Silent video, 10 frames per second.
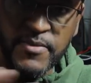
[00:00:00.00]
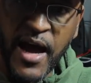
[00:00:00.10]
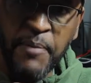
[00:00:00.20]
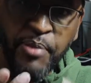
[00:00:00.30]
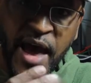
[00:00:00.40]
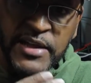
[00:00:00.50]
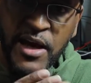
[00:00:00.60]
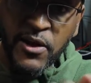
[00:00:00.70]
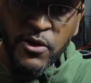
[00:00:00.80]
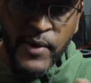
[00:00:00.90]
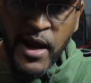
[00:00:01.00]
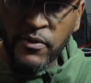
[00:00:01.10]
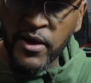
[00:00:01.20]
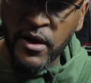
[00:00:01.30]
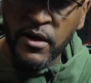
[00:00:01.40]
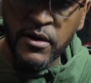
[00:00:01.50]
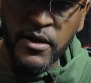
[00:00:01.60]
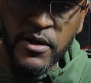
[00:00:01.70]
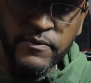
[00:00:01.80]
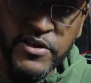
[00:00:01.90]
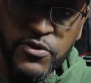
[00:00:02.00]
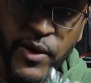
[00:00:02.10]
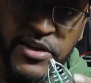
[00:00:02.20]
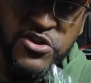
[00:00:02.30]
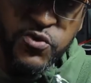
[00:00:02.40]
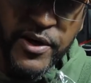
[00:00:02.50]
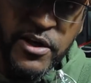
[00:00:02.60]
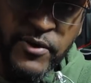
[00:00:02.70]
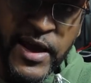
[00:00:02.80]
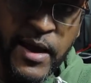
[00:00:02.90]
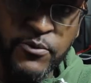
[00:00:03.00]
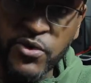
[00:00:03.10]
I pack that all around there. This weighs 20 grams.